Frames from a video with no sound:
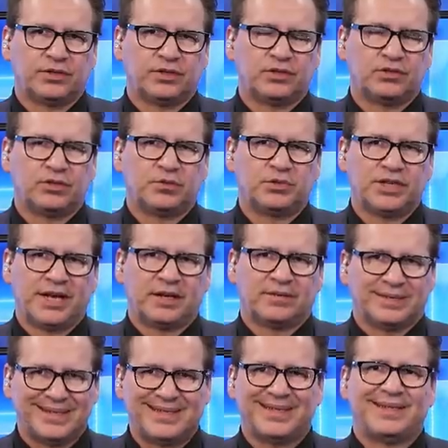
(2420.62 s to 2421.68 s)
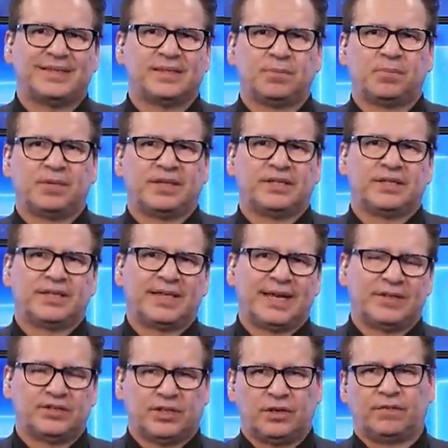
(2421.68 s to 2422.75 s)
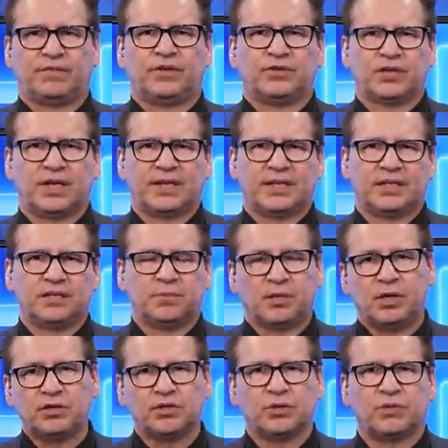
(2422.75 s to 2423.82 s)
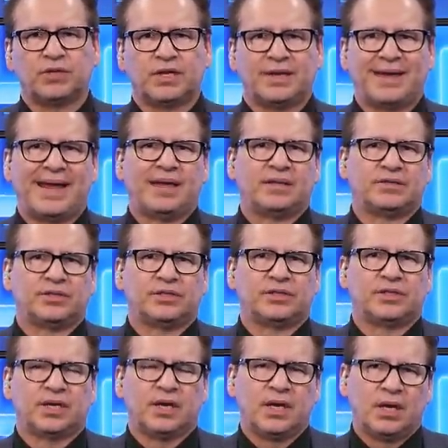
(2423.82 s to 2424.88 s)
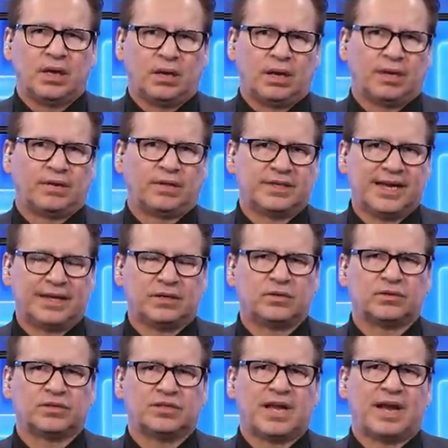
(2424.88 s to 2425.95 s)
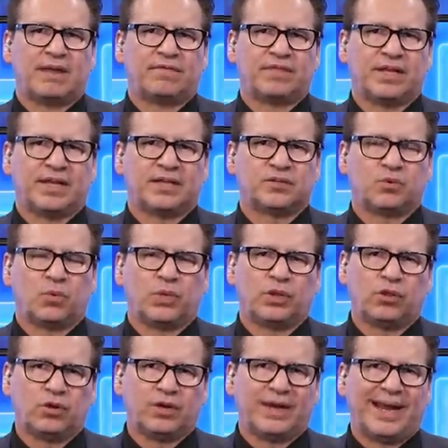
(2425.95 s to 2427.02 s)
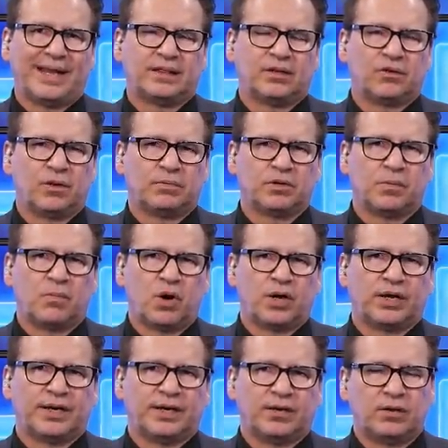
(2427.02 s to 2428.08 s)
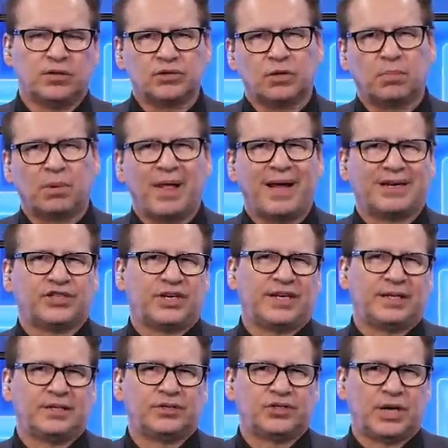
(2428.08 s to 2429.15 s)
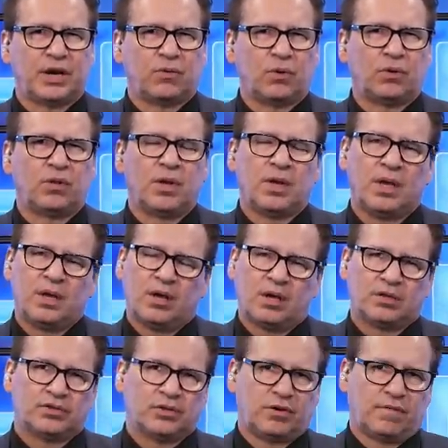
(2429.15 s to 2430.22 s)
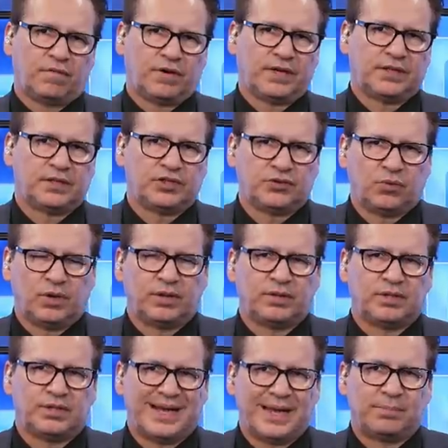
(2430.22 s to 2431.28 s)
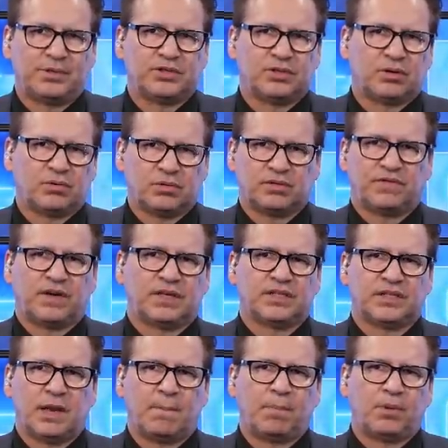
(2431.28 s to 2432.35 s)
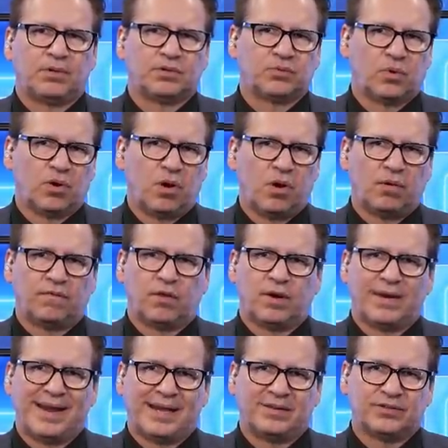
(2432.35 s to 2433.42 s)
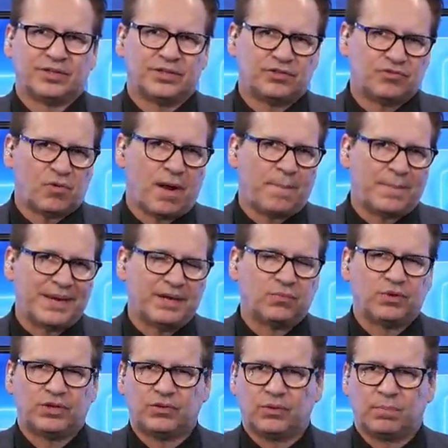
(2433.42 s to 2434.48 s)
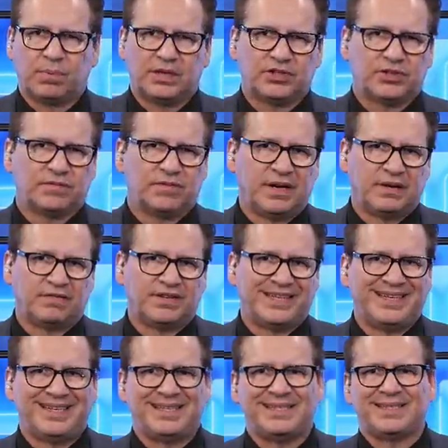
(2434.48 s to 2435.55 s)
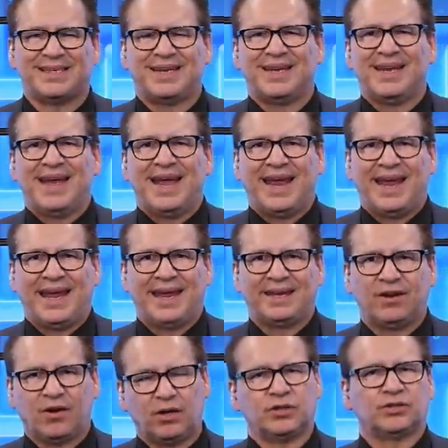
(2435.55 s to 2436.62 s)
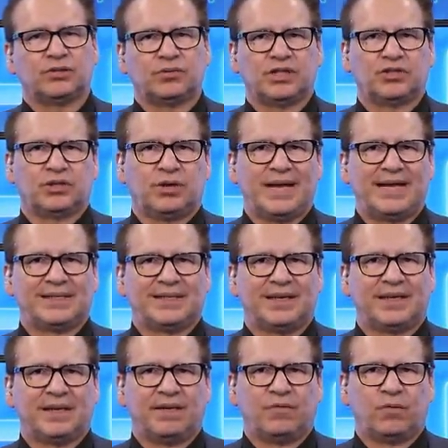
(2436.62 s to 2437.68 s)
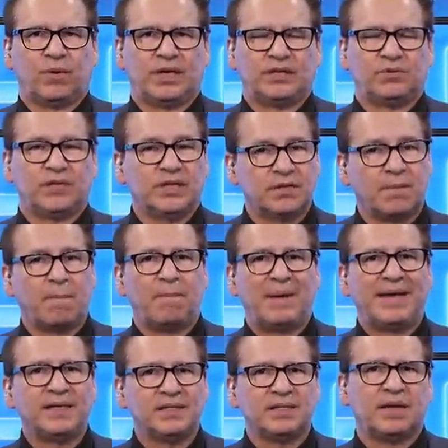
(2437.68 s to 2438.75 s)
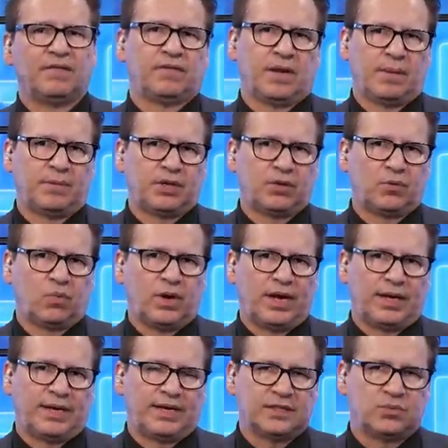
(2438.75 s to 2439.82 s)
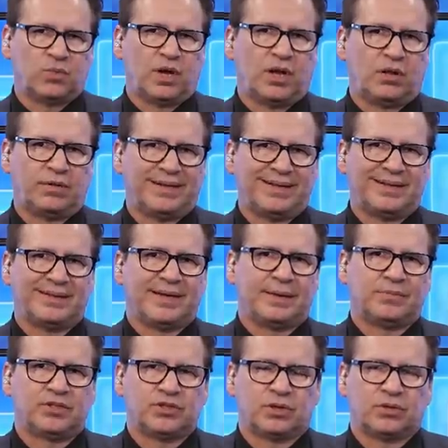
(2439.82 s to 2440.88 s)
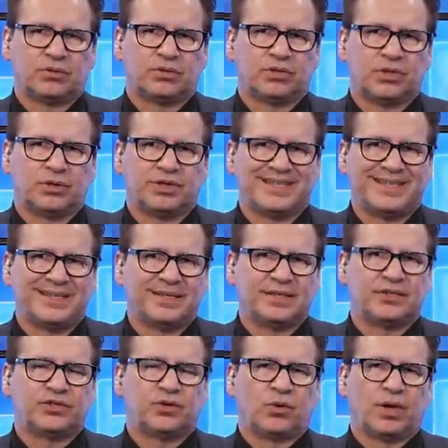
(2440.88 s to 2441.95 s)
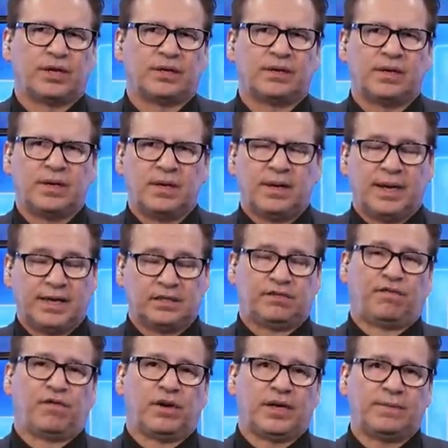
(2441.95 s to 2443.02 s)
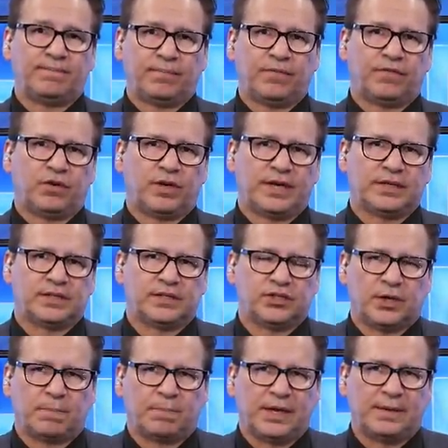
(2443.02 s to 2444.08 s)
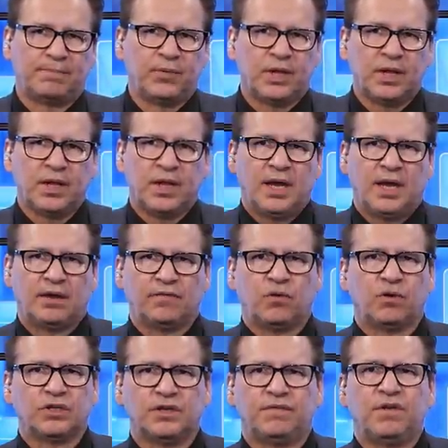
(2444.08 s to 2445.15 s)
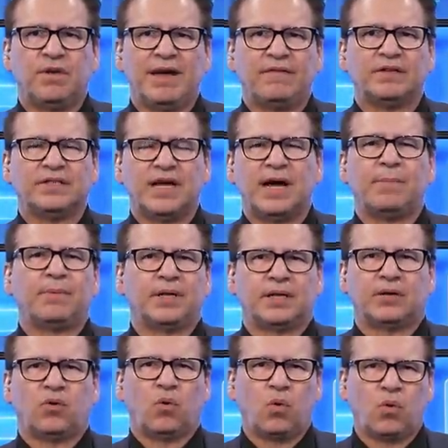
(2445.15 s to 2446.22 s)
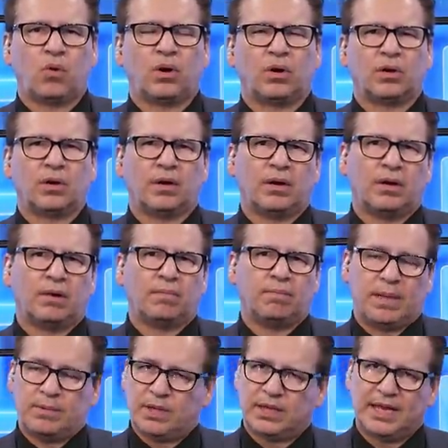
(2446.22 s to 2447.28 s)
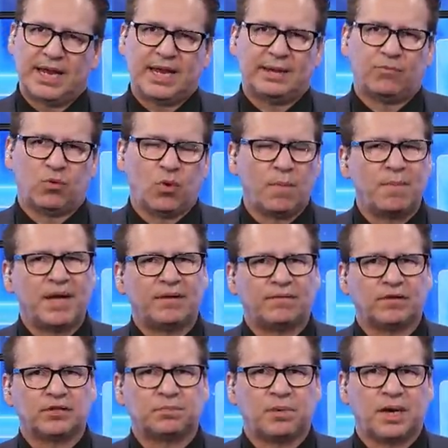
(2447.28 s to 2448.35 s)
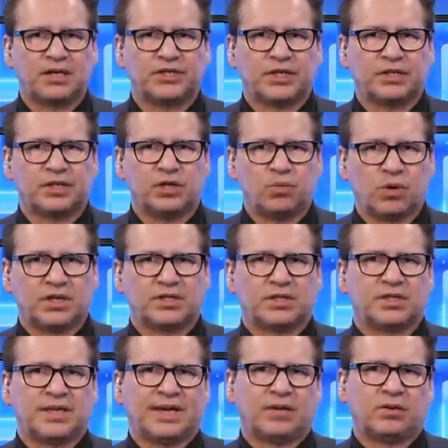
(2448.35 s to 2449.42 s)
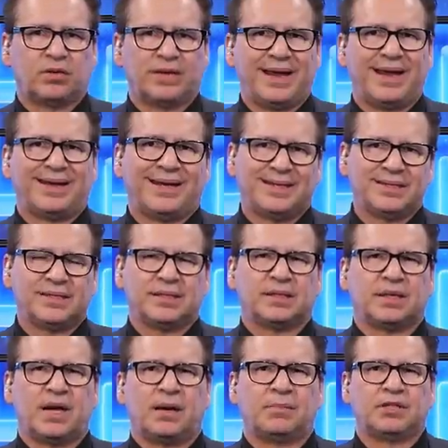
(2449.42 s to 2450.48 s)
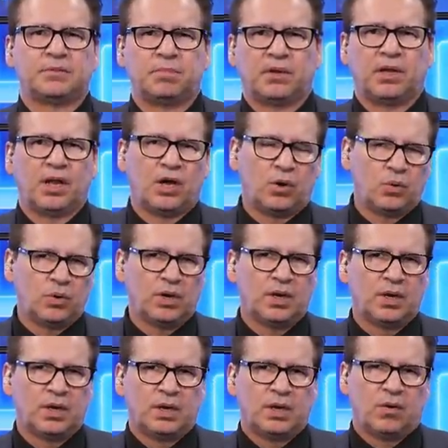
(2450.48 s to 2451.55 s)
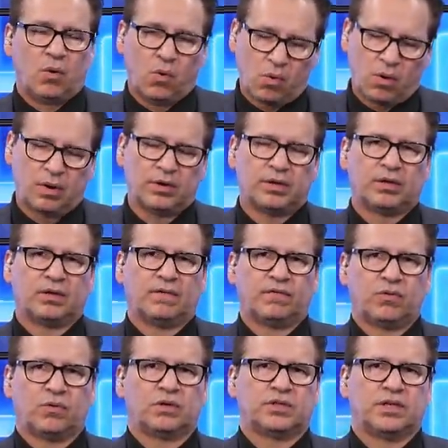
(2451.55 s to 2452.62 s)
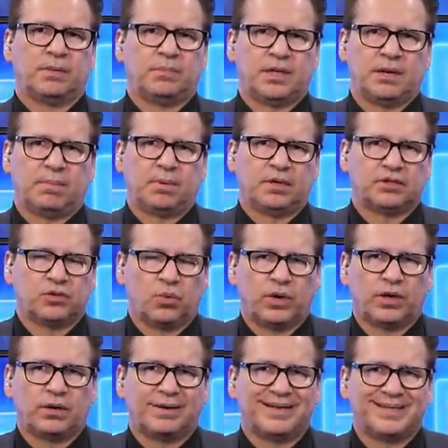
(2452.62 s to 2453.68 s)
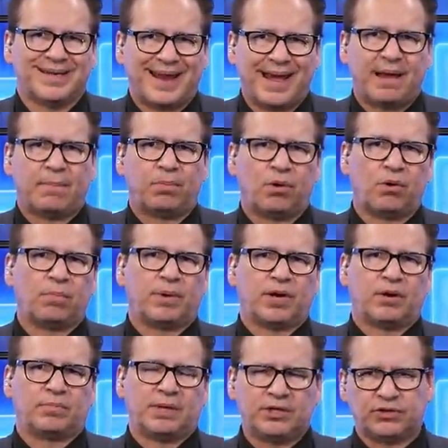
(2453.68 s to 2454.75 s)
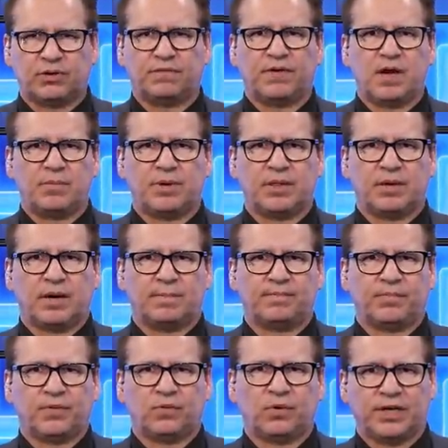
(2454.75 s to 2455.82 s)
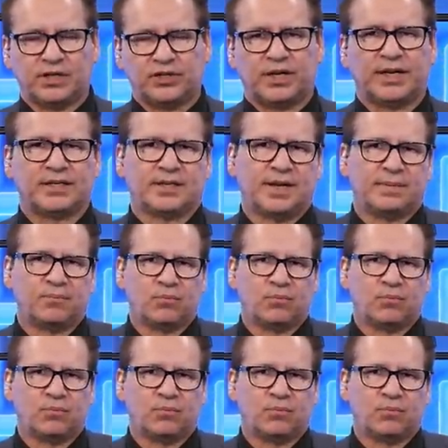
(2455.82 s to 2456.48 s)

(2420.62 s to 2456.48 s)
the YouTube channel. This is the place to catch interviews like this, but also the analysis, a lot of the technical side of things when we look at the crypto market and also blockchain in general. Also, don't forget to join the Diamond Circle. It's very simple. It's where all of our analysis drop in. We do a bunch of NFTs and also digital asset giveaways. We've got some big stuff coming your way as well in the Diamond Circle, so it's easy to join and it's free for you guys to jump in. And of course, if you have a topic or maybe a game or a metaverse project that you want us to take a look at, hit us in the comments below. Or you can, of course, hit me up on Twitter. It's at Paul Barron. Make sure and follow me there. We'll catch you next time